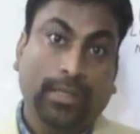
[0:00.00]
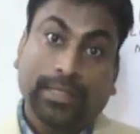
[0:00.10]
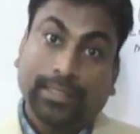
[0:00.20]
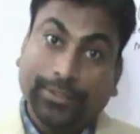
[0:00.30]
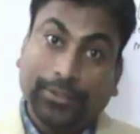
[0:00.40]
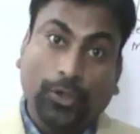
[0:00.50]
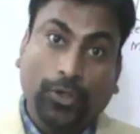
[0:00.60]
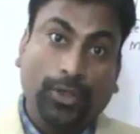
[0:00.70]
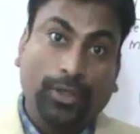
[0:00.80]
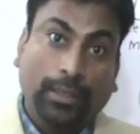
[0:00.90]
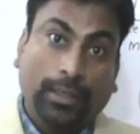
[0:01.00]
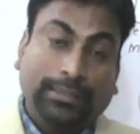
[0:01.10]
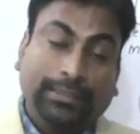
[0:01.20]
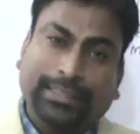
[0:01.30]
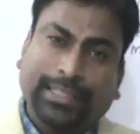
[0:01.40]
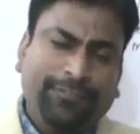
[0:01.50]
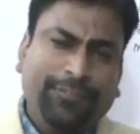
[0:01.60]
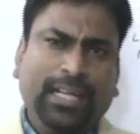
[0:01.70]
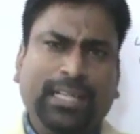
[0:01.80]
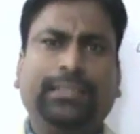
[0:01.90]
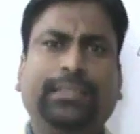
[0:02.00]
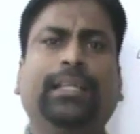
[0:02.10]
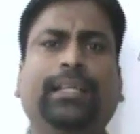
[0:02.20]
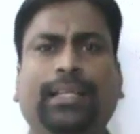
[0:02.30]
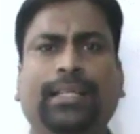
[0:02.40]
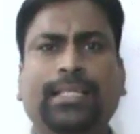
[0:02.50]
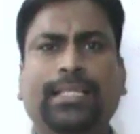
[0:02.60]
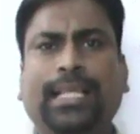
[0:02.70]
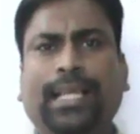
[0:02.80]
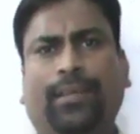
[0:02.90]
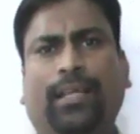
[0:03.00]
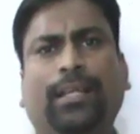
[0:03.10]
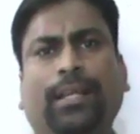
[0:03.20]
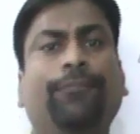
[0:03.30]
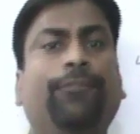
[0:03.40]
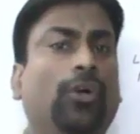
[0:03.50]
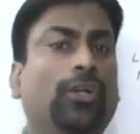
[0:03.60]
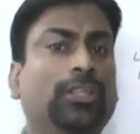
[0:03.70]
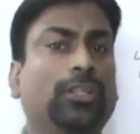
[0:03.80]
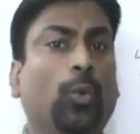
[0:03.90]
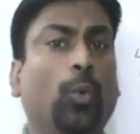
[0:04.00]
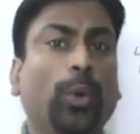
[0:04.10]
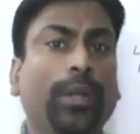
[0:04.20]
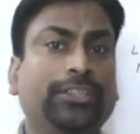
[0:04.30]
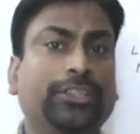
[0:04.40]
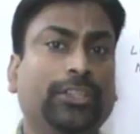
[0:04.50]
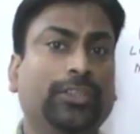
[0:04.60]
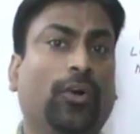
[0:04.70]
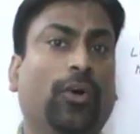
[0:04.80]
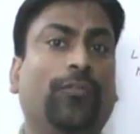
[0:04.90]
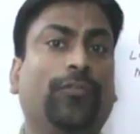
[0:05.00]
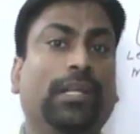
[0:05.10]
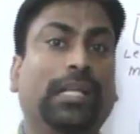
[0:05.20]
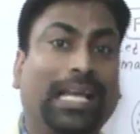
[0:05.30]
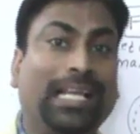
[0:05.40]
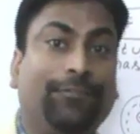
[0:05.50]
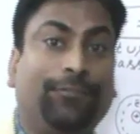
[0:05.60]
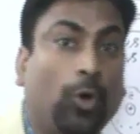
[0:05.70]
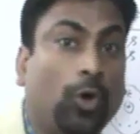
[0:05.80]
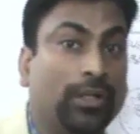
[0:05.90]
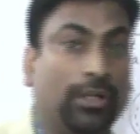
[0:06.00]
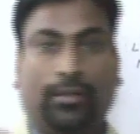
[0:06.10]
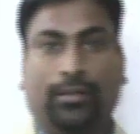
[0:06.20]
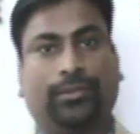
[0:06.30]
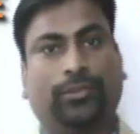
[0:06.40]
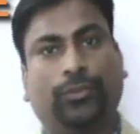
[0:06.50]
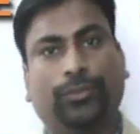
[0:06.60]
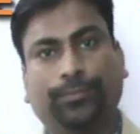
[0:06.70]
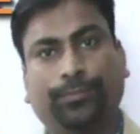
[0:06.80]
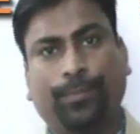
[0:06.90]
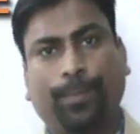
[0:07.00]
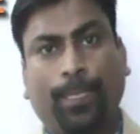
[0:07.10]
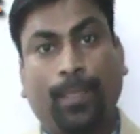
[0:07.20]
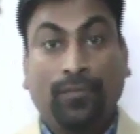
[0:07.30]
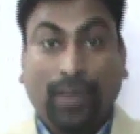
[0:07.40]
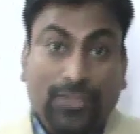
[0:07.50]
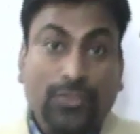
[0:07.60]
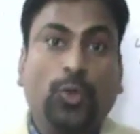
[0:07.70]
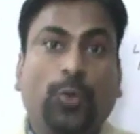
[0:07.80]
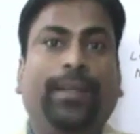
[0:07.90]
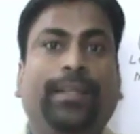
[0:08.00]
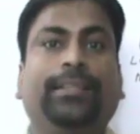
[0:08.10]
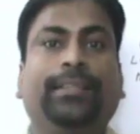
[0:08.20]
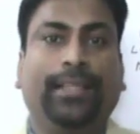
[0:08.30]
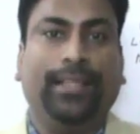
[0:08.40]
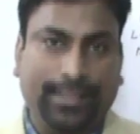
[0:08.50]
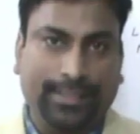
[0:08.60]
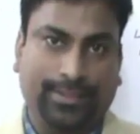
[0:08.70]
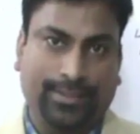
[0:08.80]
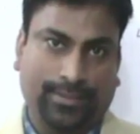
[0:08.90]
Recall the different theories given for the origin of life on Earth. Why so many theories?